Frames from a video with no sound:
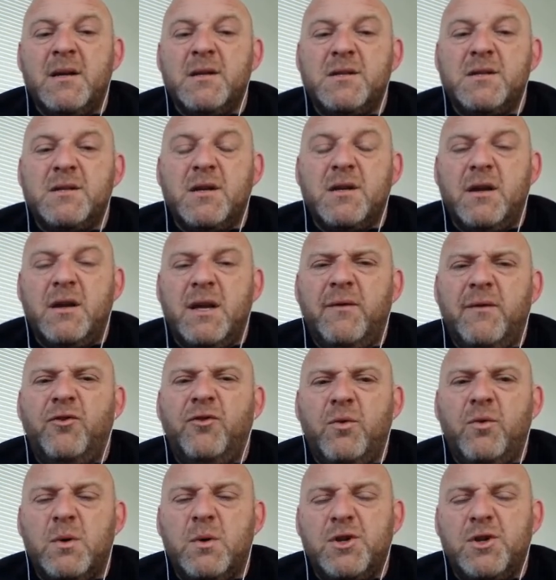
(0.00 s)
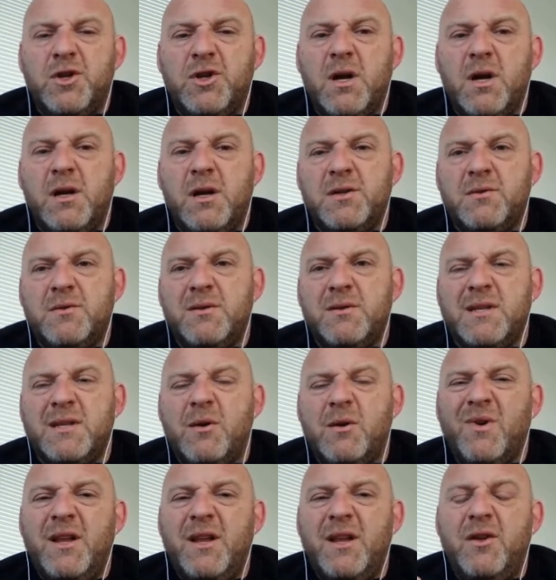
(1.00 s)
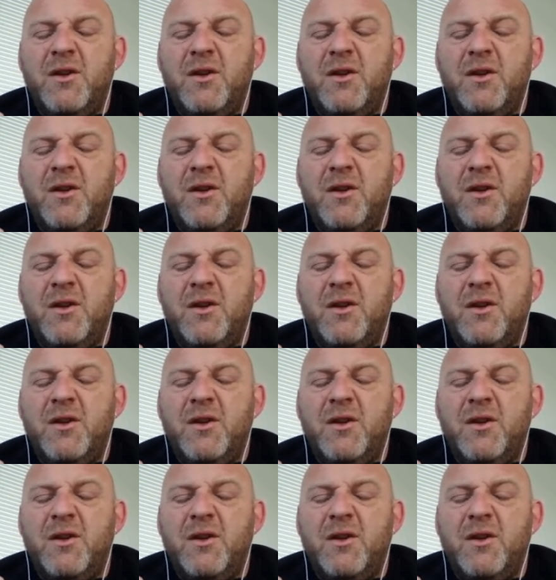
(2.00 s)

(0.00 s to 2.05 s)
So it gives you a chance to say, well,